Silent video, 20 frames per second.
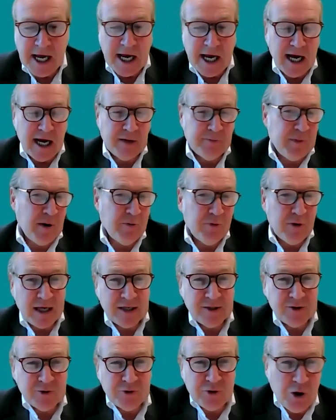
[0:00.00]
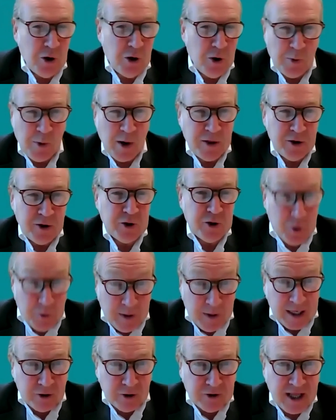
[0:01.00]
And we would like to know whether you
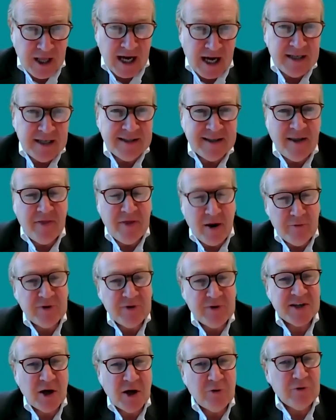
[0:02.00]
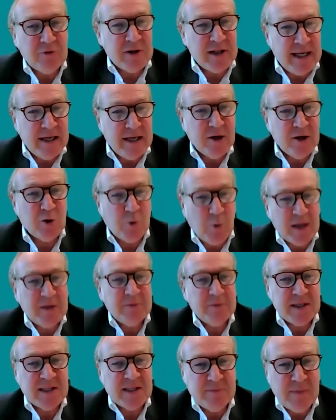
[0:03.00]
recognize that there is currently a great
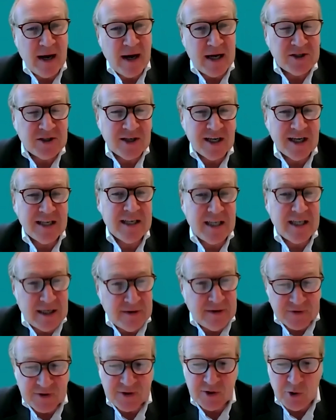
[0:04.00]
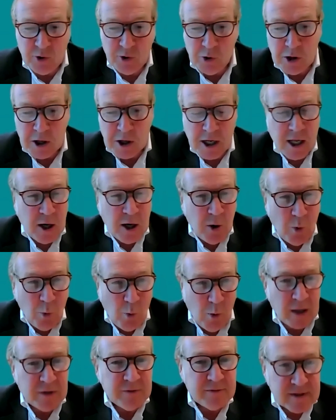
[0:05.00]
mismatch, and if so,
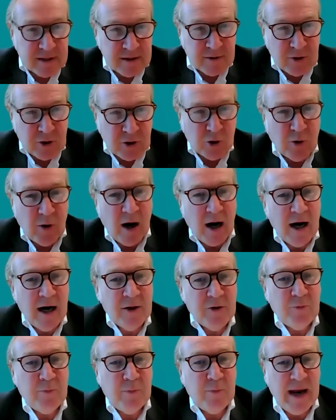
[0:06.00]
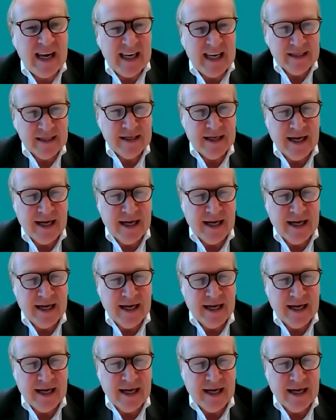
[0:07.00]
what are the main